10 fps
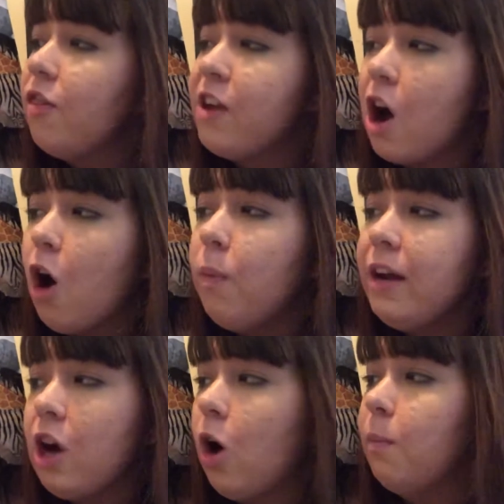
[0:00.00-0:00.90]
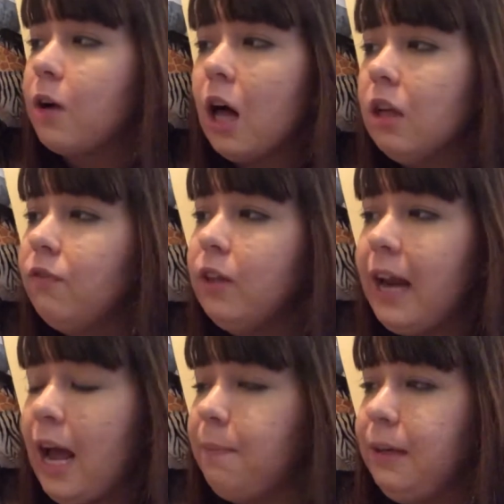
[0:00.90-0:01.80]
They all went home colorful
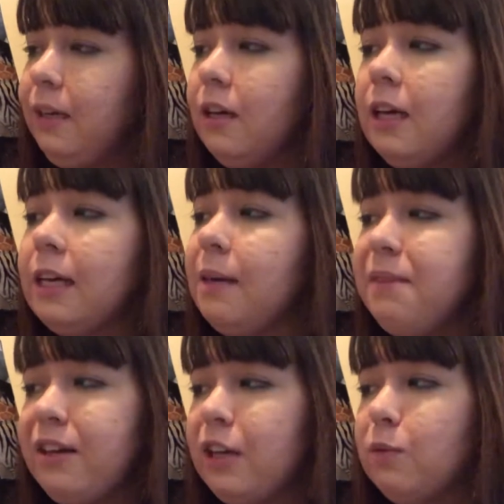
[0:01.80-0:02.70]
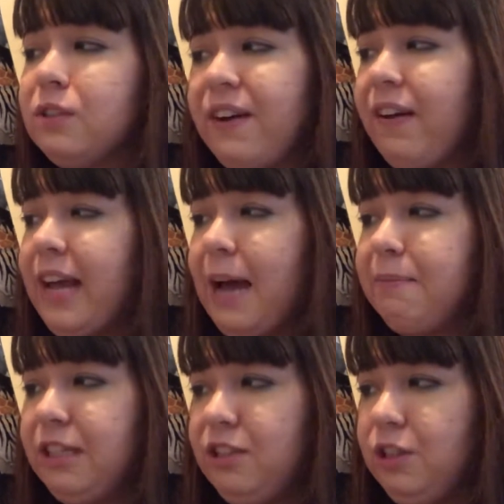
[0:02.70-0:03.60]
and happy. Chameleon was very
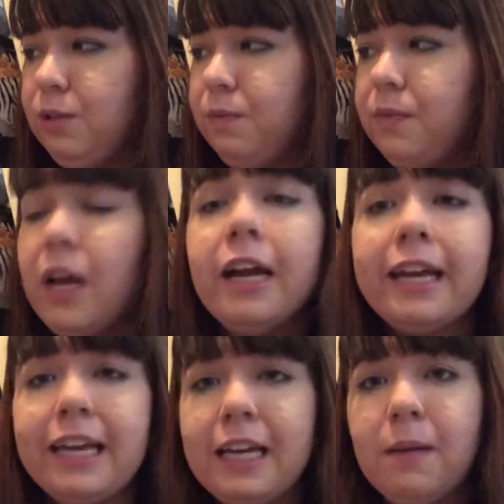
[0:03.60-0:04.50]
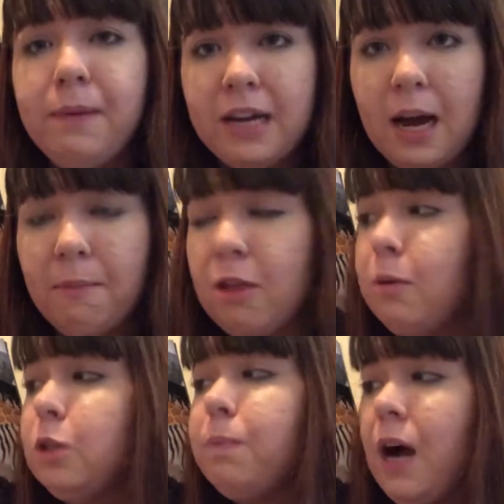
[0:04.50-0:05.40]
happy too. He had become the
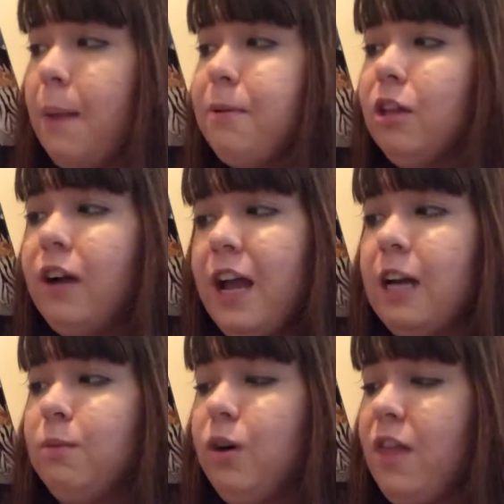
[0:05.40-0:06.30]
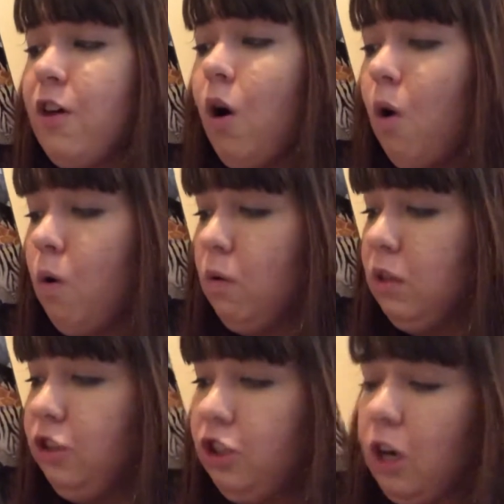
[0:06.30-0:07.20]
most popular animal in the
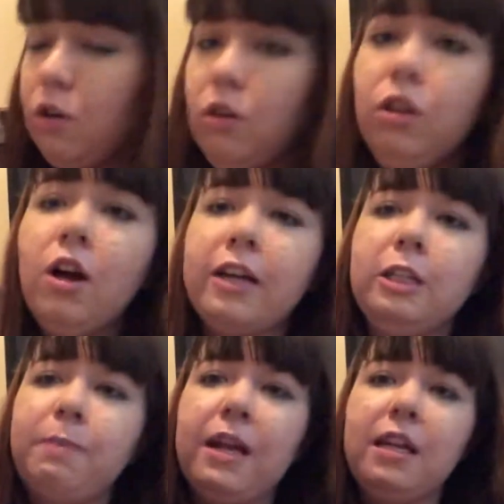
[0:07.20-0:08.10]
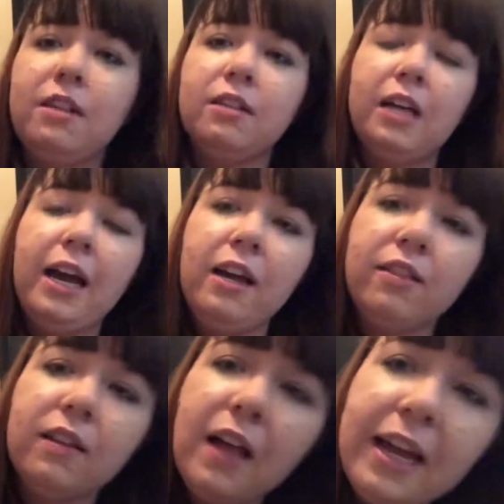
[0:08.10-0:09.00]
whole jungle. Look, he's painting
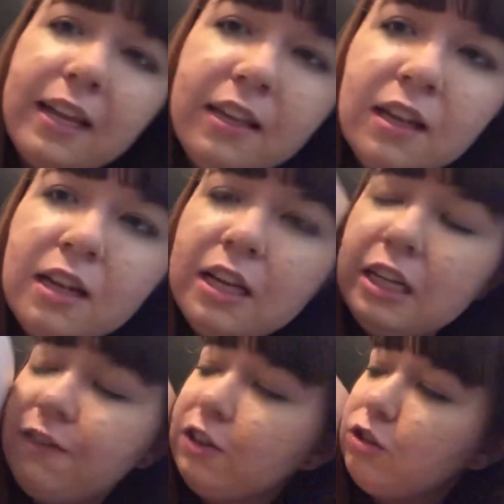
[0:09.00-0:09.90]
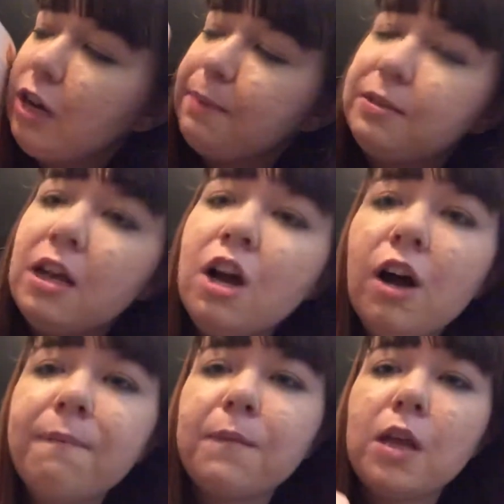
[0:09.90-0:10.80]
the lion different stripes.
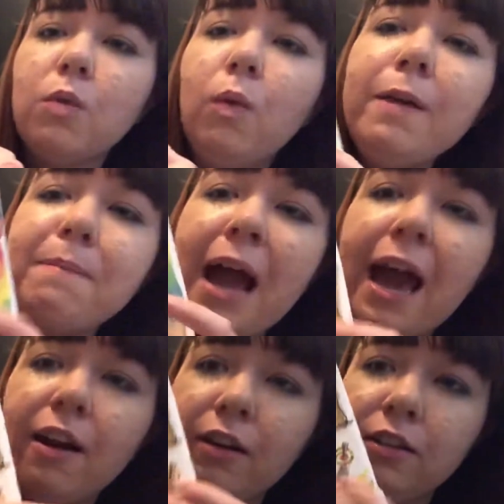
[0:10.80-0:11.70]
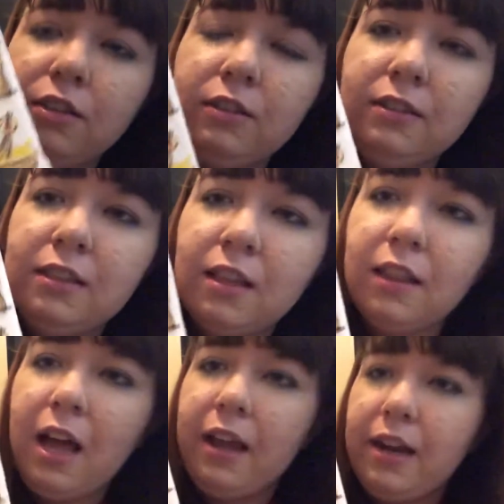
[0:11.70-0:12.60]
What pattern did the
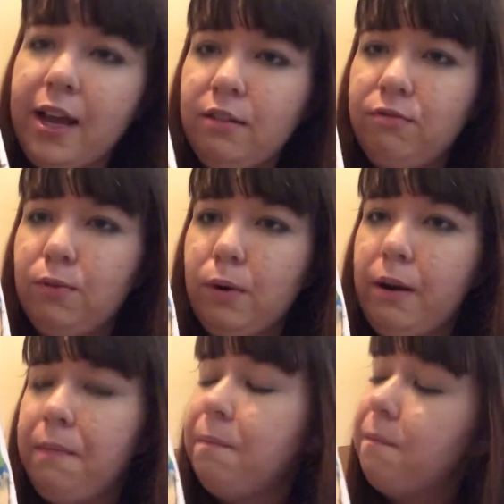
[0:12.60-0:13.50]
lion ask for?